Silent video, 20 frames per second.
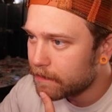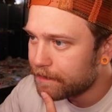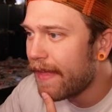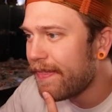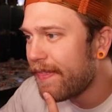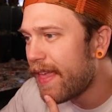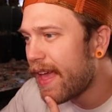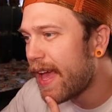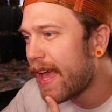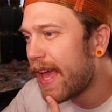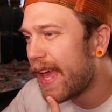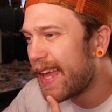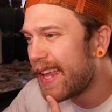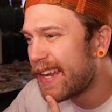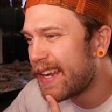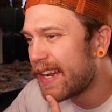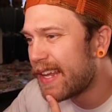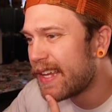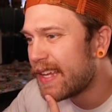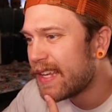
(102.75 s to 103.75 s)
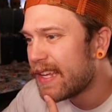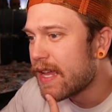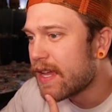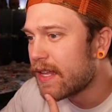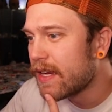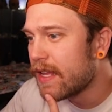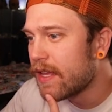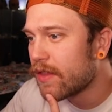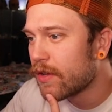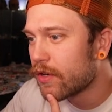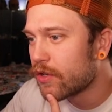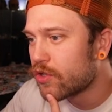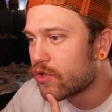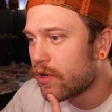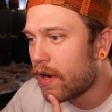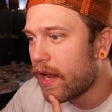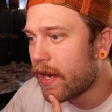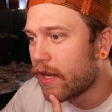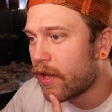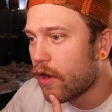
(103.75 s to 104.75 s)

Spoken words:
and then he can either try to